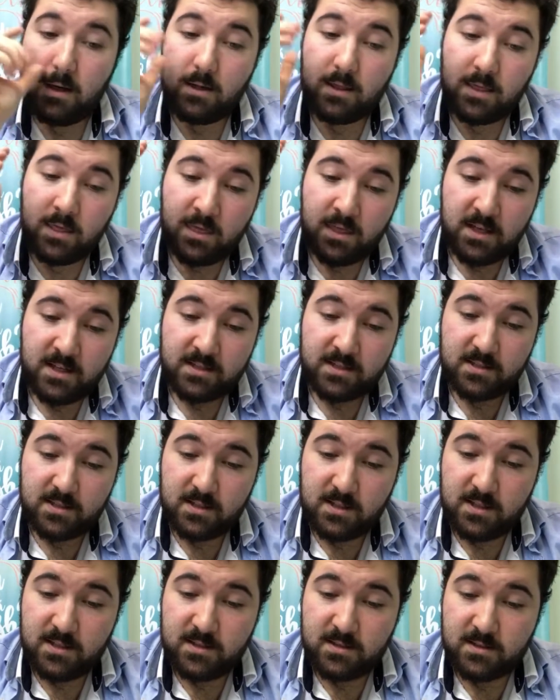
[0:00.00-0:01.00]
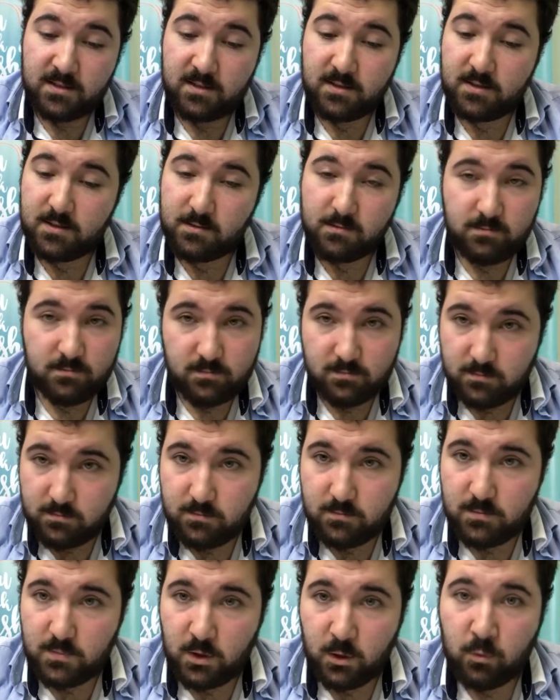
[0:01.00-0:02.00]
This is
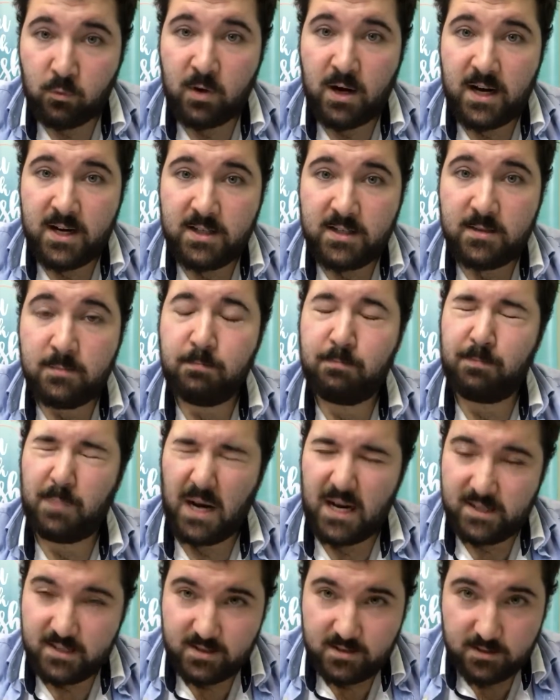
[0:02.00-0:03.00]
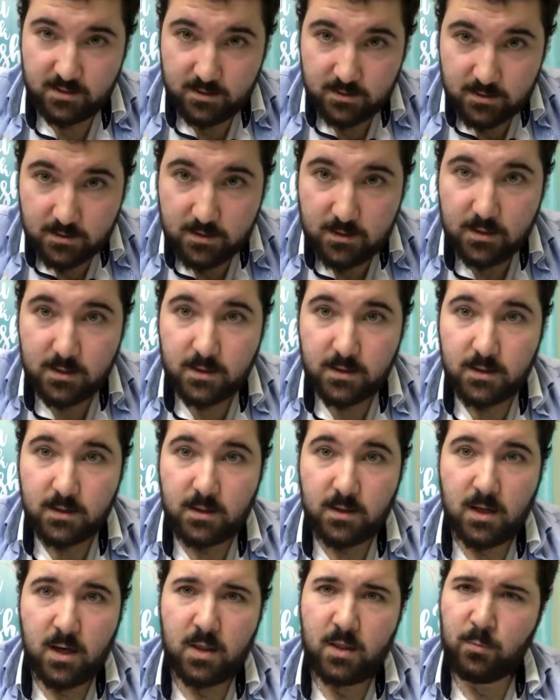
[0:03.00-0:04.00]
all right, but
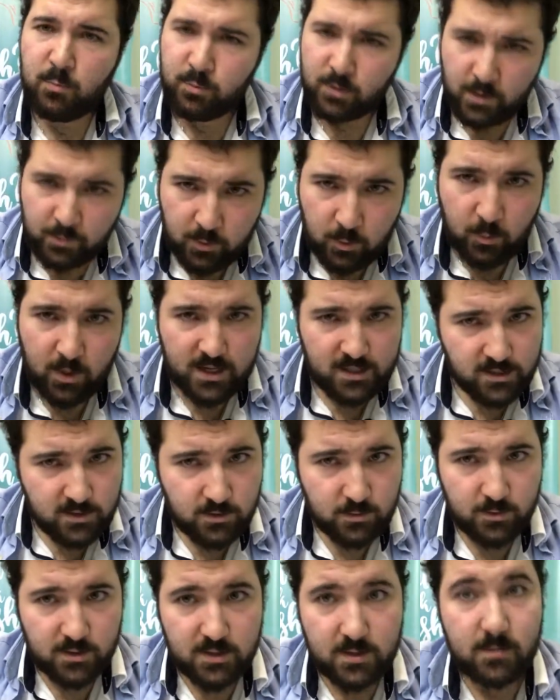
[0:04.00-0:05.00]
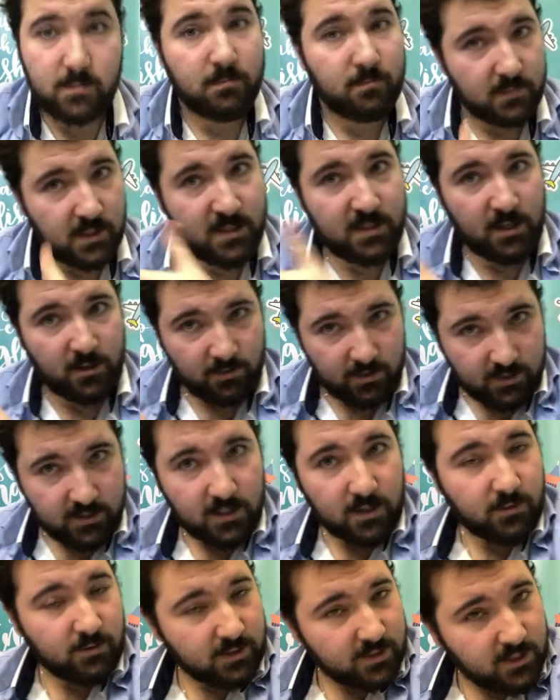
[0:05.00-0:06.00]
the proper way to do it, etc.,
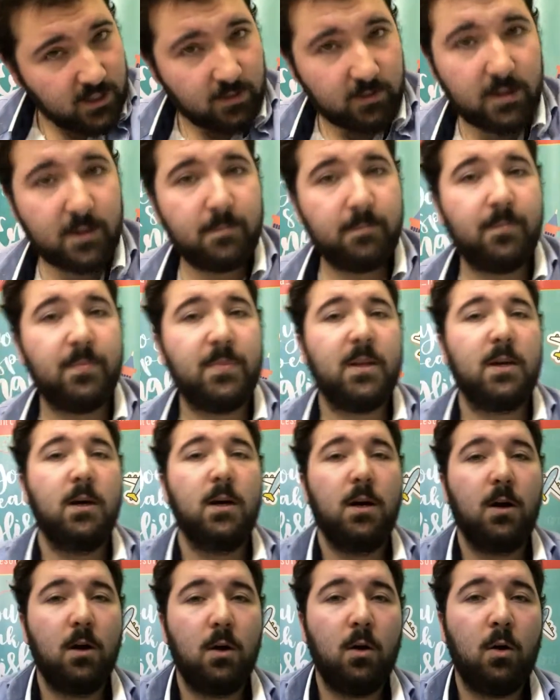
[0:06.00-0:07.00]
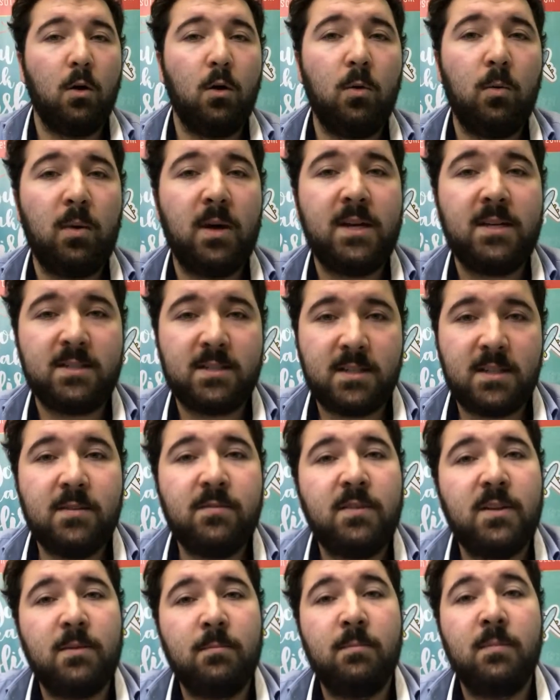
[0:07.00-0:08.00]
etc., etc. Always
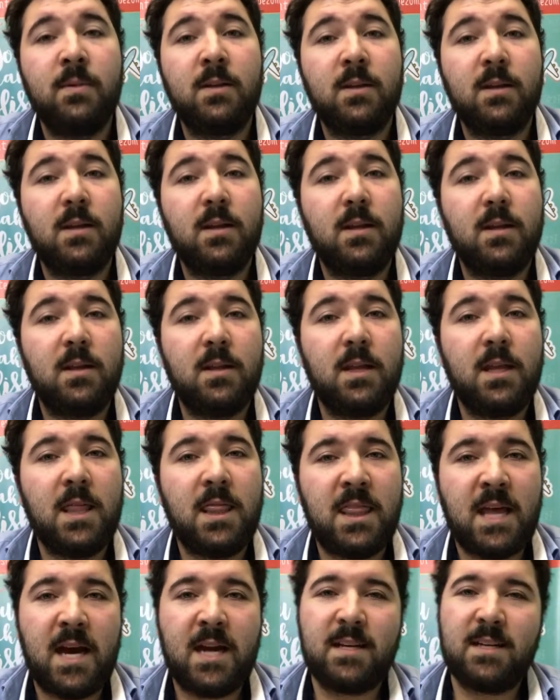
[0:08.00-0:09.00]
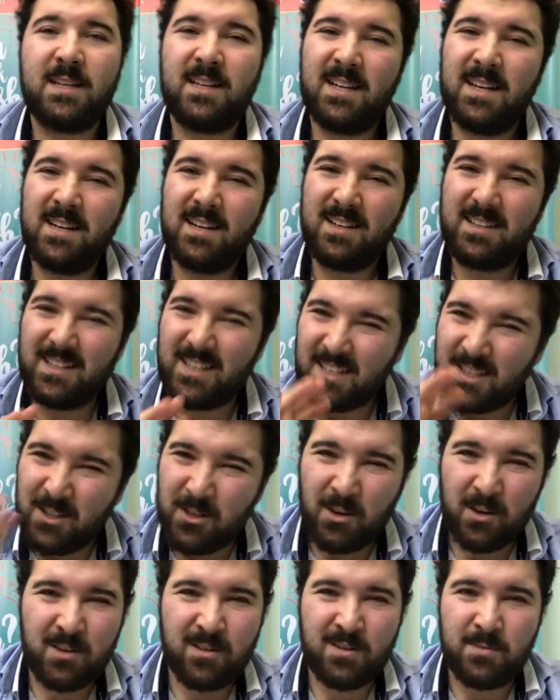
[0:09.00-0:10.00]
give them that
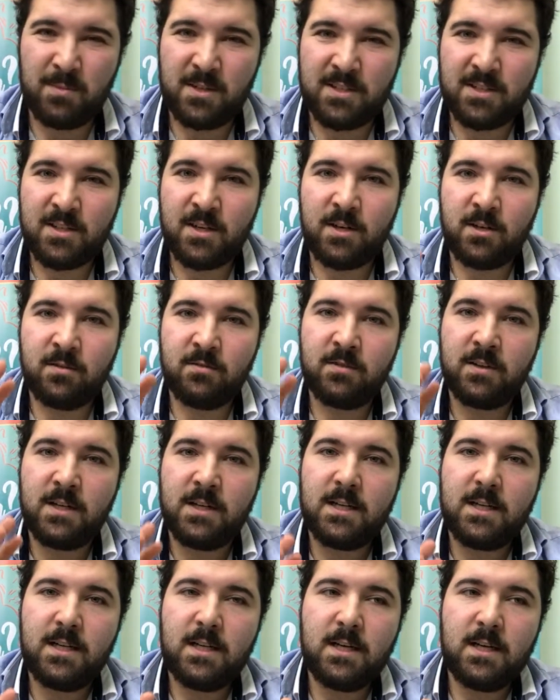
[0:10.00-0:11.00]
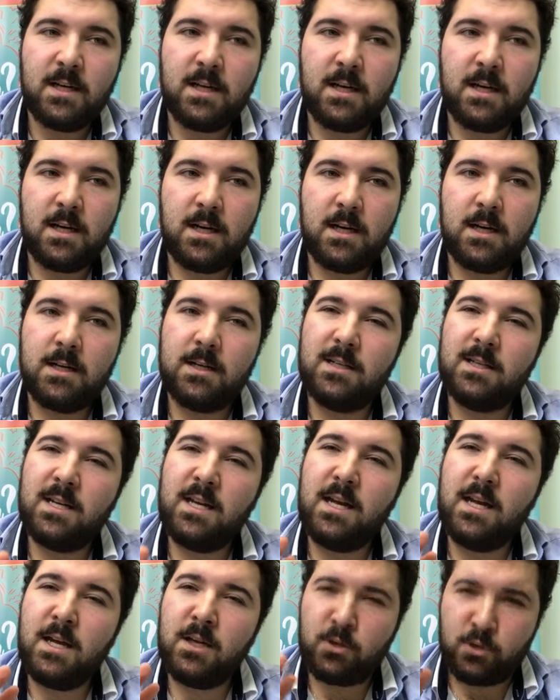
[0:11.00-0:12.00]
acknowledgement of
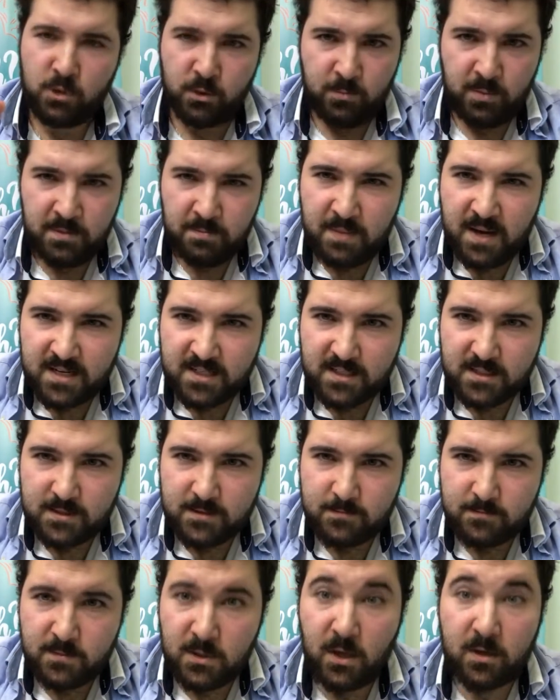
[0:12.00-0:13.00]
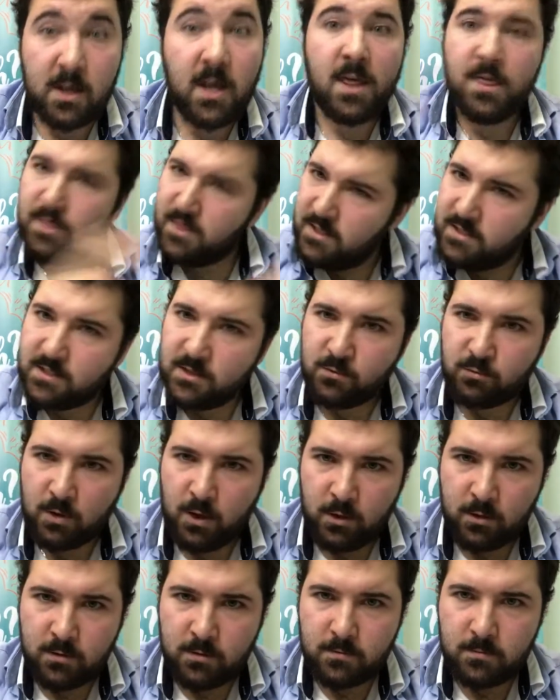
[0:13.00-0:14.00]
it could be better. Not this is
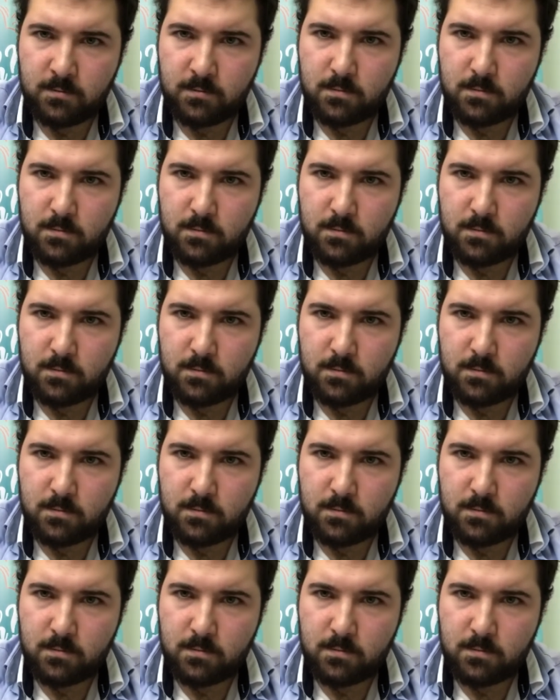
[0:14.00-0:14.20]
wrong,